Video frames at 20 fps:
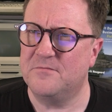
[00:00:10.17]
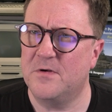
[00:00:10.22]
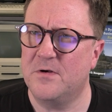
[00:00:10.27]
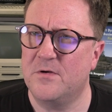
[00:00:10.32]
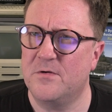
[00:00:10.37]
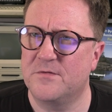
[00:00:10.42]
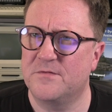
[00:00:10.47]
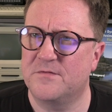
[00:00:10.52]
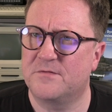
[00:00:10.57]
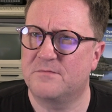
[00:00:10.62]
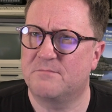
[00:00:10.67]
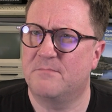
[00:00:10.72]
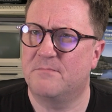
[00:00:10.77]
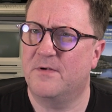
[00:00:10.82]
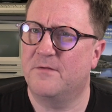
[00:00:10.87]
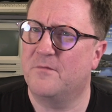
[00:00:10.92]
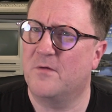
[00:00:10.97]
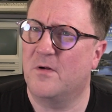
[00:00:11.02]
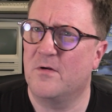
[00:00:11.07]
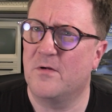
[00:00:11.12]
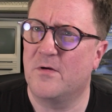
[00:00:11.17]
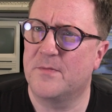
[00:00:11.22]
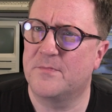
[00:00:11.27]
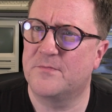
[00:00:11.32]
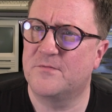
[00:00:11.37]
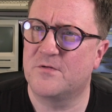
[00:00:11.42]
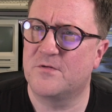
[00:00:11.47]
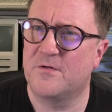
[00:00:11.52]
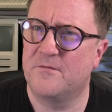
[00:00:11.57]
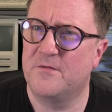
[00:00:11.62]
video is a follow-up
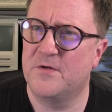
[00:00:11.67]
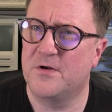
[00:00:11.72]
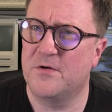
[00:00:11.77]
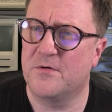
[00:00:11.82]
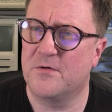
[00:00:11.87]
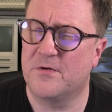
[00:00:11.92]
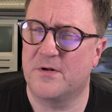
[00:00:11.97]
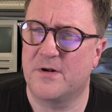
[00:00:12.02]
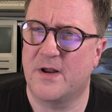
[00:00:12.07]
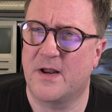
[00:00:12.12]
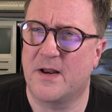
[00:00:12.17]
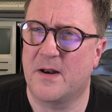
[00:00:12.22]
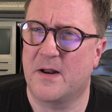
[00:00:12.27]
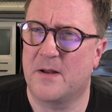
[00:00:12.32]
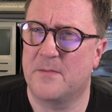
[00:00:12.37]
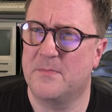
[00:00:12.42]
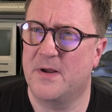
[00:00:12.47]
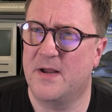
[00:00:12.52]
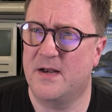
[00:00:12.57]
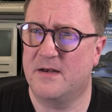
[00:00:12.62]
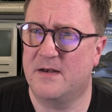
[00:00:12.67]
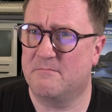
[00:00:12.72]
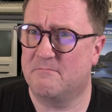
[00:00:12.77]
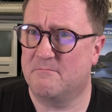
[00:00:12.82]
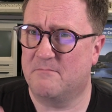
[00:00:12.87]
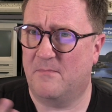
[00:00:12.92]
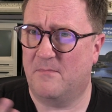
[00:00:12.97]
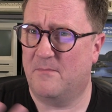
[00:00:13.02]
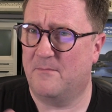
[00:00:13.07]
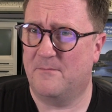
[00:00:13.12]
to a video that I made
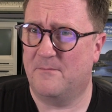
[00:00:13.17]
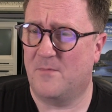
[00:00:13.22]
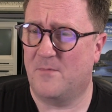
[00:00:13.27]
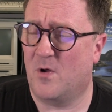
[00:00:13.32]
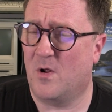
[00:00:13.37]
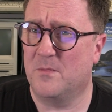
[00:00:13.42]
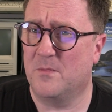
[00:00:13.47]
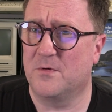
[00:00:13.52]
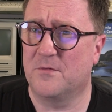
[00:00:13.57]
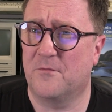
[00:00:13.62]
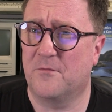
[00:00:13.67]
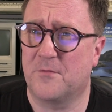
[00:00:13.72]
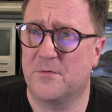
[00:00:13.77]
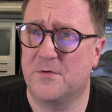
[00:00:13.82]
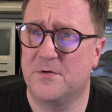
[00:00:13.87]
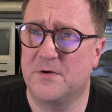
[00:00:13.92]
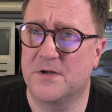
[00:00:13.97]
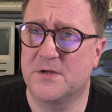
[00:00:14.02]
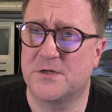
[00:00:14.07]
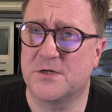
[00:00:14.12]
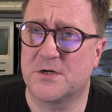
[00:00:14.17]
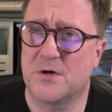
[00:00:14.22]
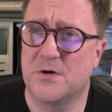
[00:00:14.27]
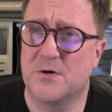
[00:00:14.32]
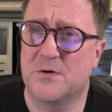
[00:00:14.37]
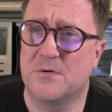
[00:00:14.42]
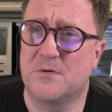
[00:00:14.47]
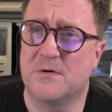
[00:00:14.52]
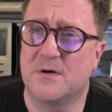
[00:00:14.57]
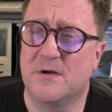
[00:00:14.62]
almost 3 years
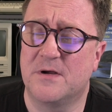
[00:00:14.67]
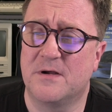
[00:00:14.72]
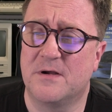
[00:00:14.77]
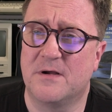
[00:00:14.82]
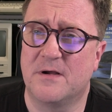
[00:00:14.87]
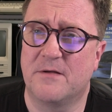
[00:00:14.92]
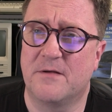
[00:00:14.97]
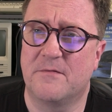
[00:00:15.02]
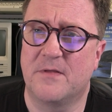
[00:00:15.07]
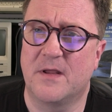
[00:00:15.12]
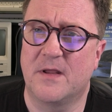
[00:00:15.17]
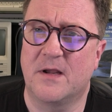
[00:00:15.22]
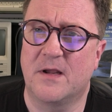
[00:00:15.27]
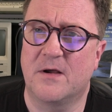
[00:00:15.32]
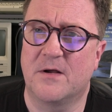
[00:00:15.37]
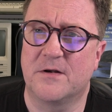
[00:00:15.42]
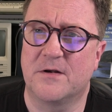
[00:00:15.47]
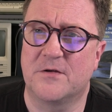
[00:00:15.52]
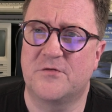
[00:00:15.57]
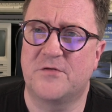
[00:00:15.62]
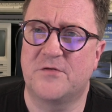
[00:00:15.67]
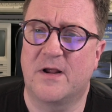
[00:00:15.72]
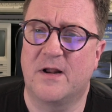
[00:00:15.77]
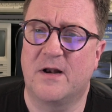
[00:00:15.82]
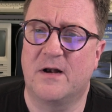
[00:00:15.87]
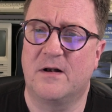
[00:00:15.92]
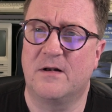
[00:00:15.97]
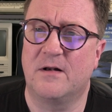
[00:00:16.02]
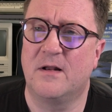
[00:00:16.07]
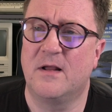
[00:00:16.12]
ago, I think on the
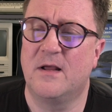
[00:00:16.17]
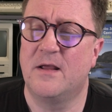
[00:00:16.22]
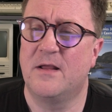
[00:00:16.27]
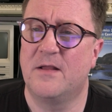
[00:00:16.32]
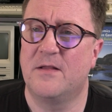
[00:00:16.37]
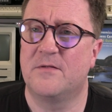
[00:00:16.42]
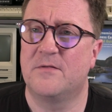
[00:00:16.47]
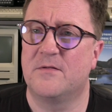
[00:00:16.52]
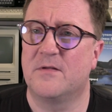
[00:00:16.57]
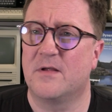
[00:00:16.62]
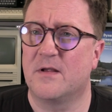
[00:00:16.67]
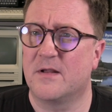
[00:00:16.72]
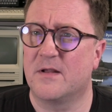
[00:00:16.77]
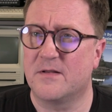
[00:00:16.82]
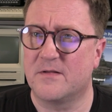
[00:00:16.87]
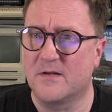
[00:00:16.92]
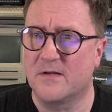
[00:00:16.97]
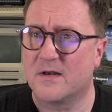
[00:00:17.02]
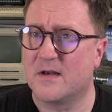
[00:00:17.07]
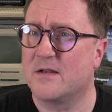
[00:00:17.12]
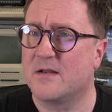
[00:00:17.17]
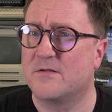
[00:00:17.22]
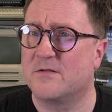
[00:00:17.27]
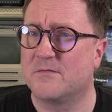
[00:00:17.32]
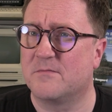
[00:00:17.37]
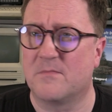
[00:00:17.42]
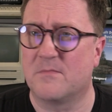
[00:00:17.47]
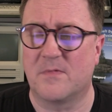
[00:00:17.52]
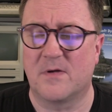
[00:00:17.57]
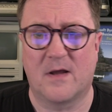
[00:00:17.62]
channel. And
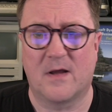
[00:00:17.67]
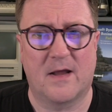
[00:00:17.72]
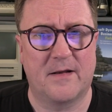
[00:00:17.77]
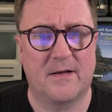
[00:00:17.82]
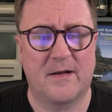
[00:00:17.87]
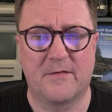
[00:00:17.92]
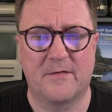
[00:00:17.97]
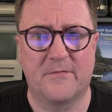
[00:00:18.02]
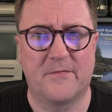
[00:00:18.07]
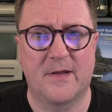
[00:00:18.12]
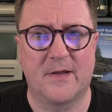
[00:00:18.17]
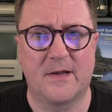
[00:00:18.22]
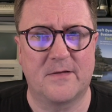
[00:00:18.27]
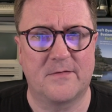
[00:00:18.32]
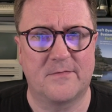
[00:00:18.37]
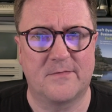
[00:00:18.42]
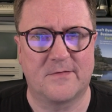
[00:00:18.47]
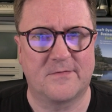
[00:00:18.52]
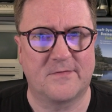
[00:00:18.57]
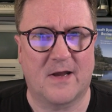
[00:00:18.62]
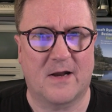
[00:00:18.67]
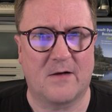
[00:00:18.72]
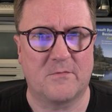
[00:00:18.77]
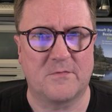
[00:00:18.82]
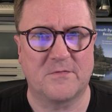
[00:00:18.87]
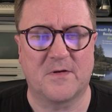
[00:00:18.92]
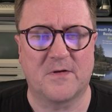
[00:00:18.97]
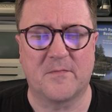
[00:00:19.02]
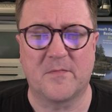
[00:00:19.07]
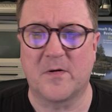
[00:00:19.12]
I think the title
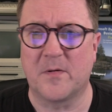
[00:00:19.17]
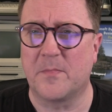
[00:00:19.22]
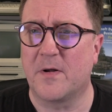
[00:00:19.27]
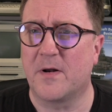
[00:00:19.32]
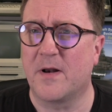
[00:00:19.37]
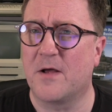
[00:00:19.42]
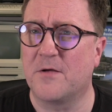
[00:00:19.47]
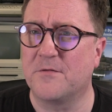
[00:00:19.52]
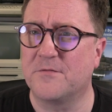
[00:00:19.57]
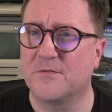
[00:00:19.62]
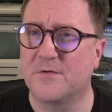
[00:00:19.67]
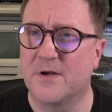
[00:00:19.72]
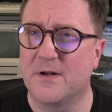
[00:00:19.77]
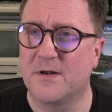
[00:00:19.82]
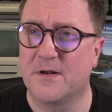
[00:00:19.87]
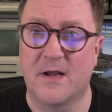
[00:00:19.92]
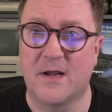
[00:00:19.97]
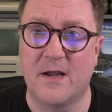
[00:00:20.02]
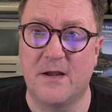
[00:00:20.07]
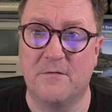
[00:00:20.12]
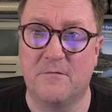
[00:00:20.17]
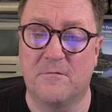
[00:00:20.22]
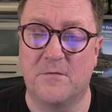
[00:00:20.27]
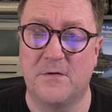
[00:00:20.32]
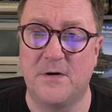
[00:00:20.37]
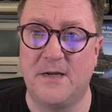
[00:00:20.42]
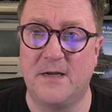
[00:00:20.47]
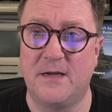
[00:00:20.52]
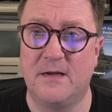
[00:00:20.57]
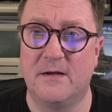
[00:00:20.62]
was something about how to get a
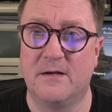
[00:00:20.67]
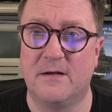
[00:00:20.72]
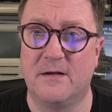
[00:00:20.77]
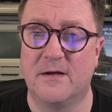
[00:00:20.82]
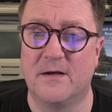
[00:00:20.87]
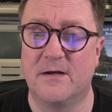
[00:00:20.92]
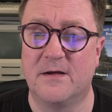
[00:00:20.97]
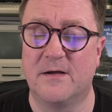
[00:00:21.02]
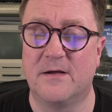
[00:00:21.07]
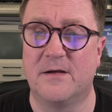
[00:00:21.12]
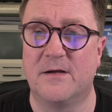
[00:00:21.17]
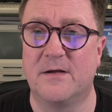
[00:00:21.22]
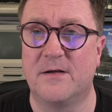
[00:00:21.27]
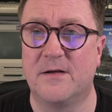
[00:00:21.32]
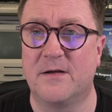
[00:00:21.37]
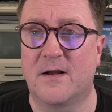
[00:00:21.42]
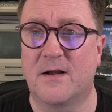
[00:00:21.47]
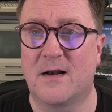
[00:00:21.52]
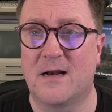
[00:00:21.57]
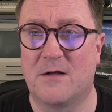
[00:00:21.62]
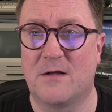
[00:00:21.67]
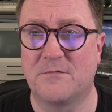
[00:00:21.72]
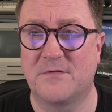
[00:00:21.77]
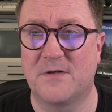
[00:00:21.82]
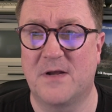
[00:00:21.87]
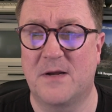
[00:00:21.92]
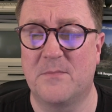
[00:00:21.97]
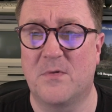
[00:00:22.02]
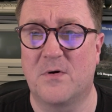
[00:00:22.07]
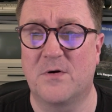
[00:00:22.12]
free cloud
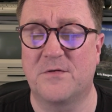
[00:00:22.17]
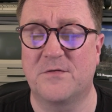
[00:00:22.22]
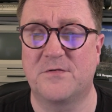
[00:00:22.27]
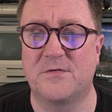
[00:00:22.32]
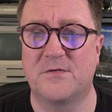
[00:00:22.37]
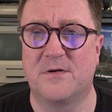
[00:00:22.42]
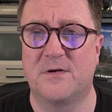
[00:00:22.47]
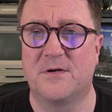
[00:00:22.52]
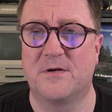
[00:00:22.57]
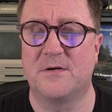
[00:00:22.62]
sandbox.